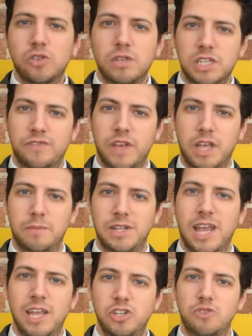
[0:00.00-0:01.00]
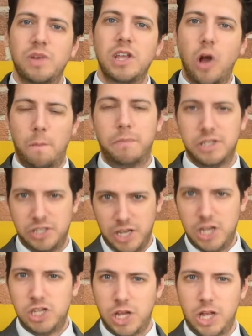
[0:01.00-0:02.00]
disfigurement injury
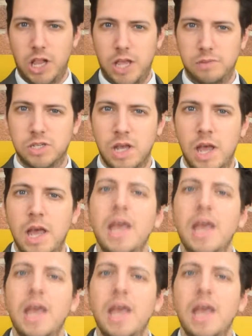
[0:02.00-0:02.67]
compensation claims.